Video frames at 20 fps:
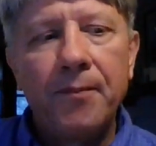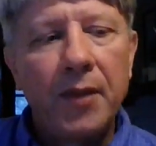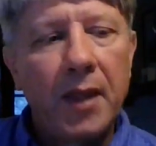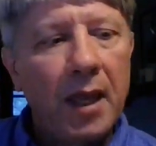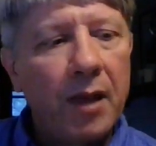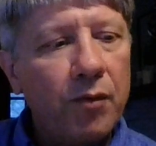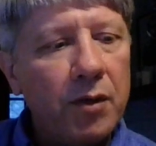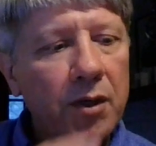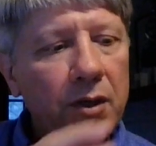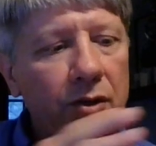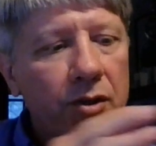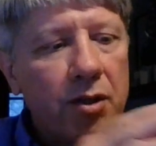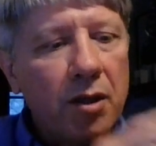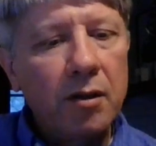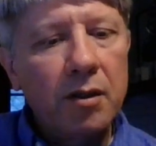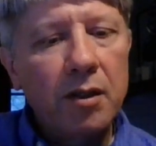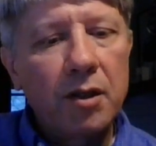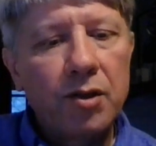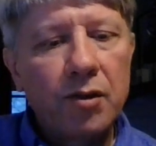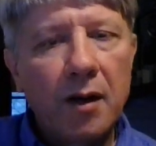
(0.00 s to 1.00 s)
And when you
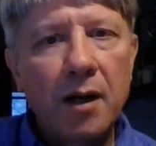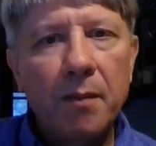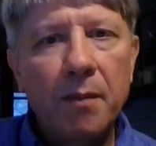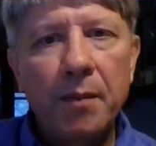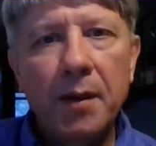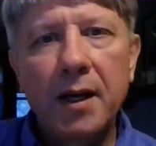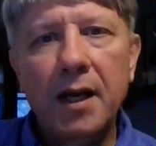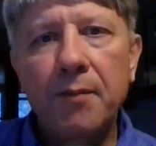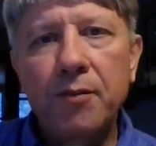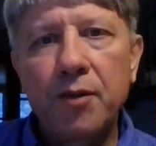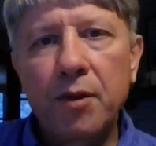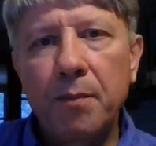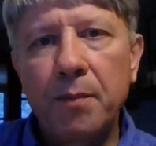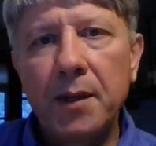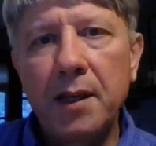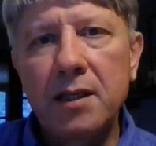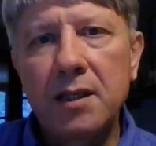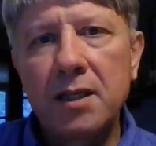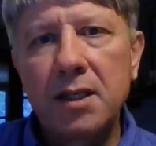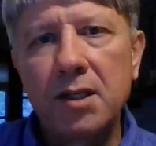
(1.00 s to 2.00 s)
start to try to pick up the
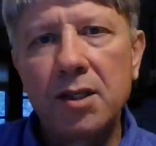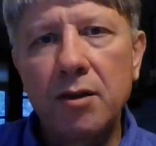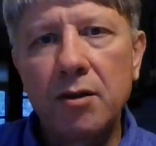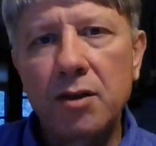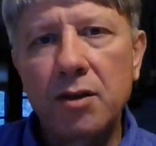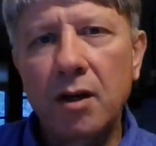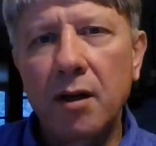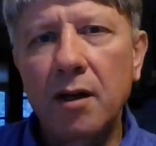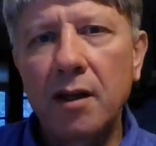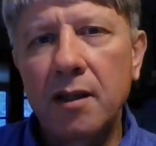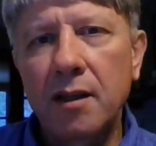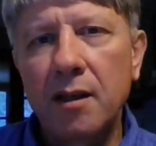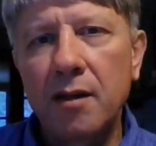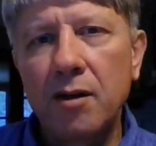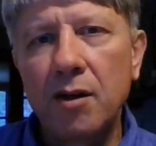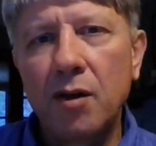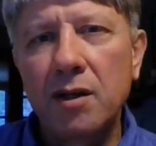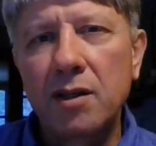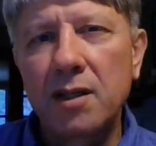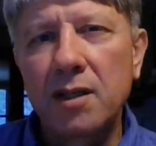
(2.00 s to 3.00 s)
pieces, you started to
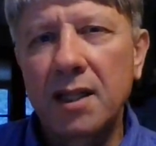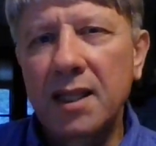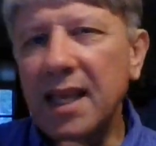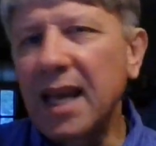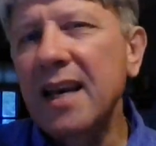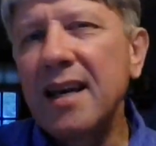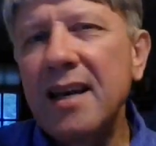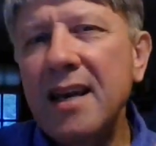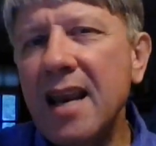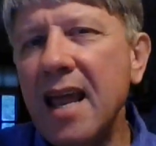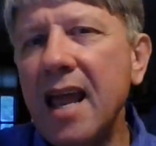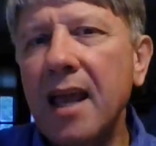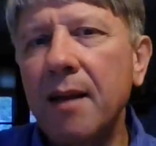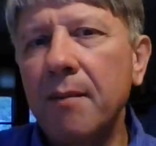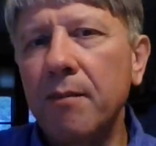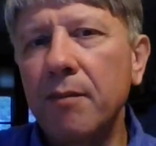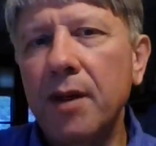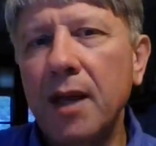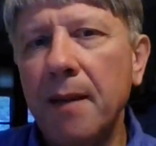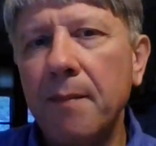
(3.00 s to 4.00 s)
notice that that
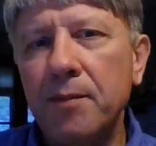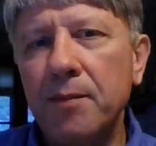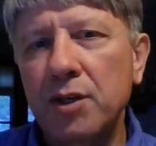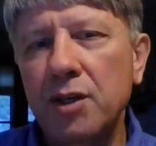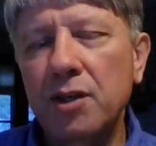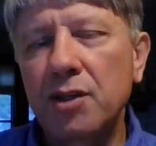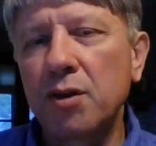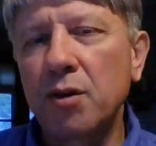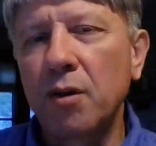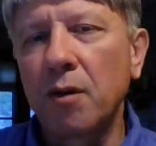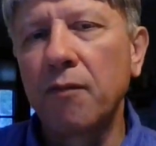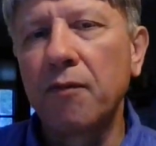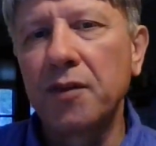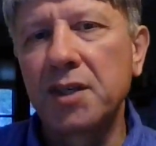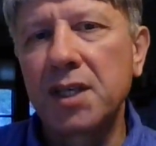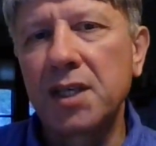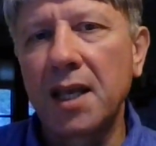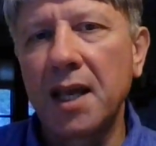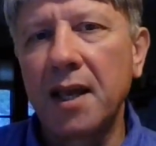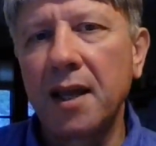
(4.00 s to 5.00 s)
name keeps
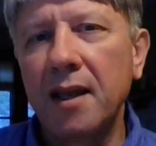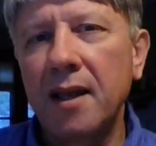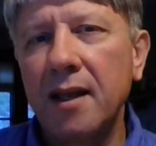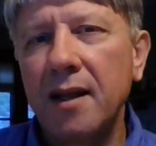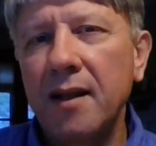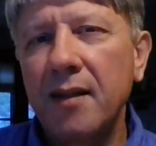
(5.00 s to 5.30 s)
surfacing.